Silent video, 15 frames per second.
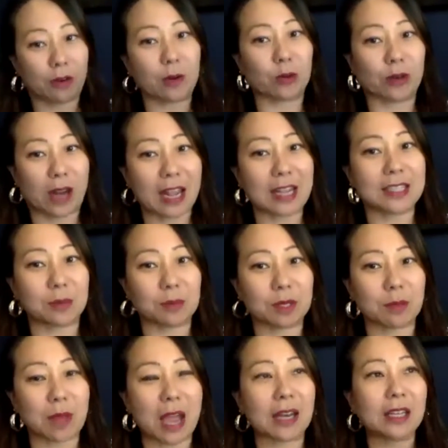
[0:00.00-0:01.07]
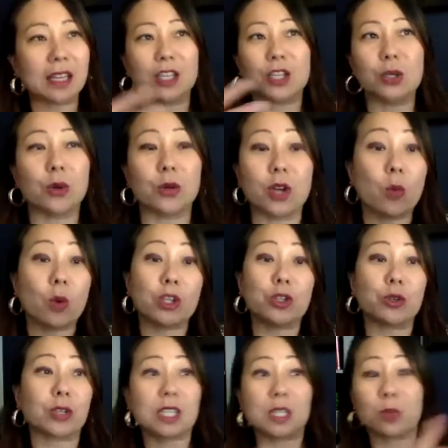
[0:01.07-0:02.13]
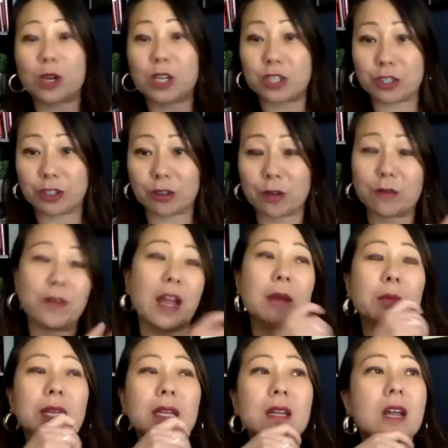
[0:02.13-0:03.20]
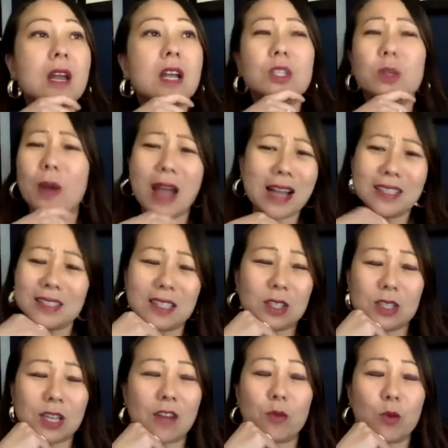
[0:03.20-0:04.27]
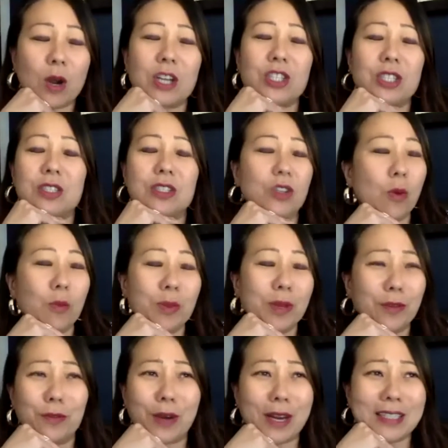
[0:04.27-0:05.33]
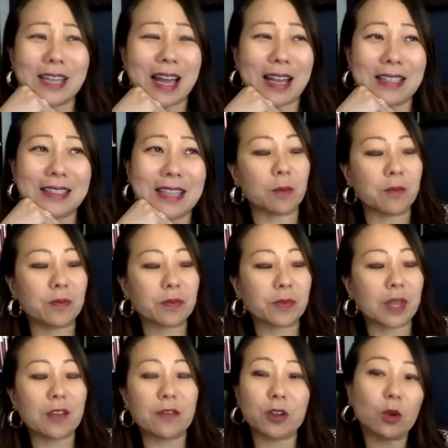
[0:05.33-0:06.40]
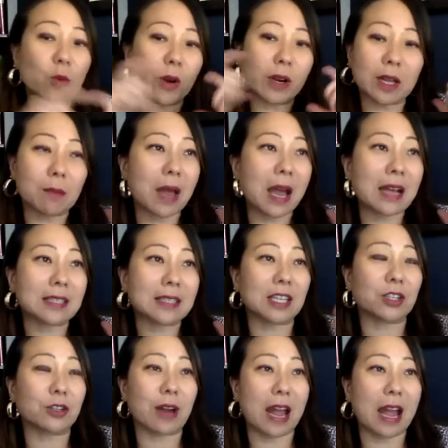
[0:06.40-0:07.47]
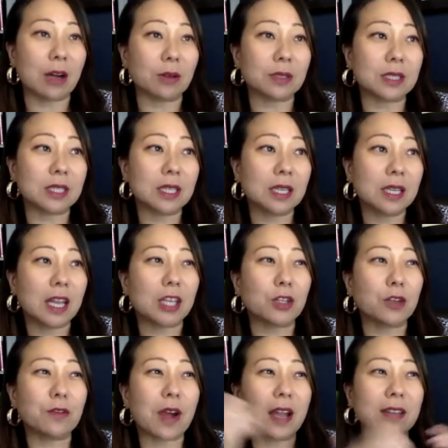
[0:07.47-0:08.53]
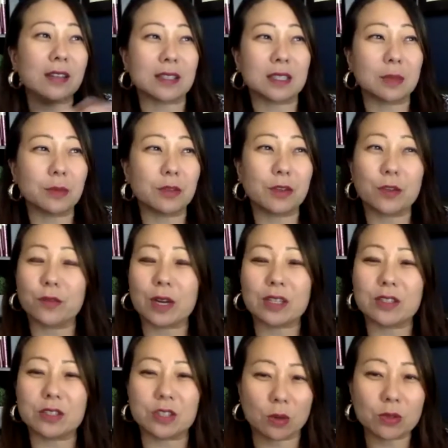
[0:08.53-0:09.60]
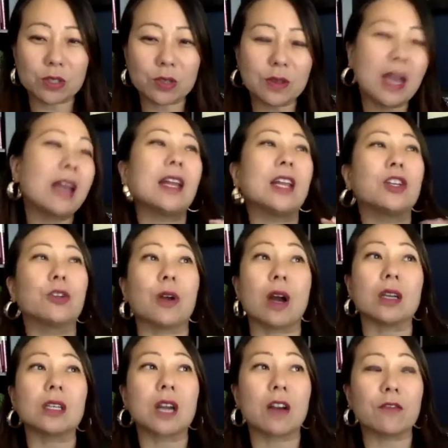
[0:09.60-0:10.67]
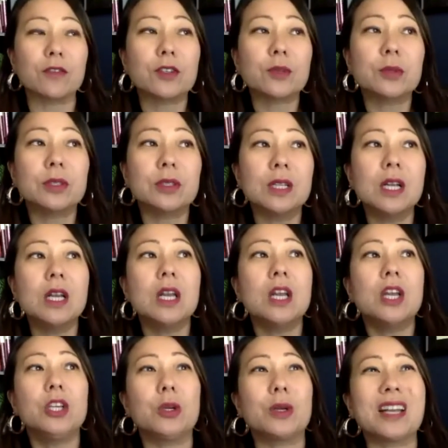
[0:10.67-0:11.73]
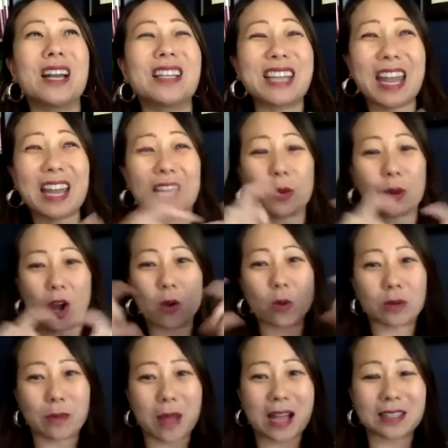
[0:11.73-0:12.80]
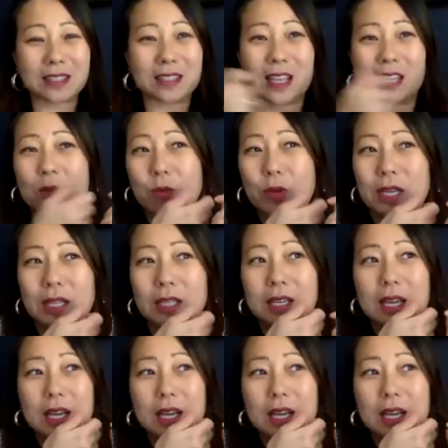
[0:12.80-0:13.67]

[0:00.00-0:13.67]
we're asymptomatic and you don't know what you're going to spread to your own family. So ask the tough questions. Don't be afraid to ask that. If you're wearing a mask and you're out and you find that some of your friends don't do that and you're uncomfortable, you can ask, hey, can we all wear masks? And then we can